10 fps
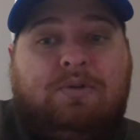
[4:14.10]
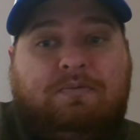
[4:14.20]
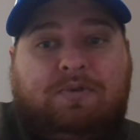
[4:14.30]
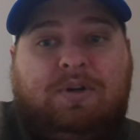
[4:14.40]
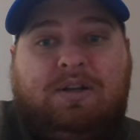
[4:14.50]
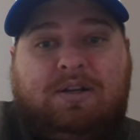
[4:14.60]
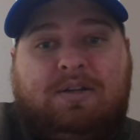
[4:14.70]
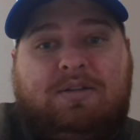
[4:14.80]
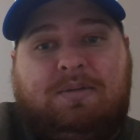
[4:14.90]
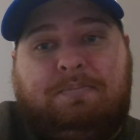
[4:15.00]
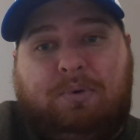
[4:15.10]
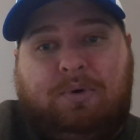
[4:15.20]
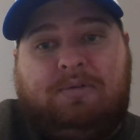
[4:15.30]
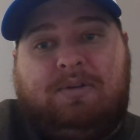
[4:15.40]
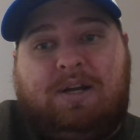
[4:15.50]
really does
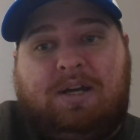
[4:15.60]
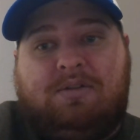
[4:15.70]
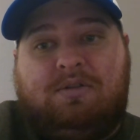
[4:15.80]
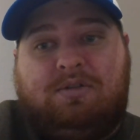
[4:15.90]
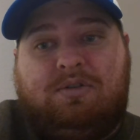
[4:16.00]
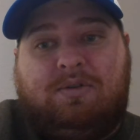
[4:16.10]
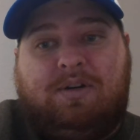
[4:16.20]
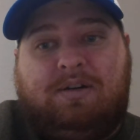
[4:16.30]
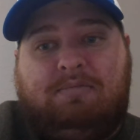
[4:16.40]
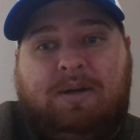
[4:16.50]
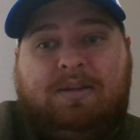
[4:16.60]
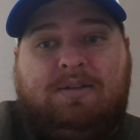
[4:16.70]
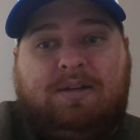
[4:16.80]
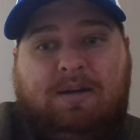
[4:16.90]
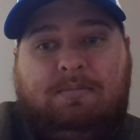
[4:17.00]
support the national story at the
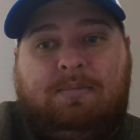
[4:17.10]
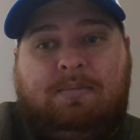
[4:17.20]
time.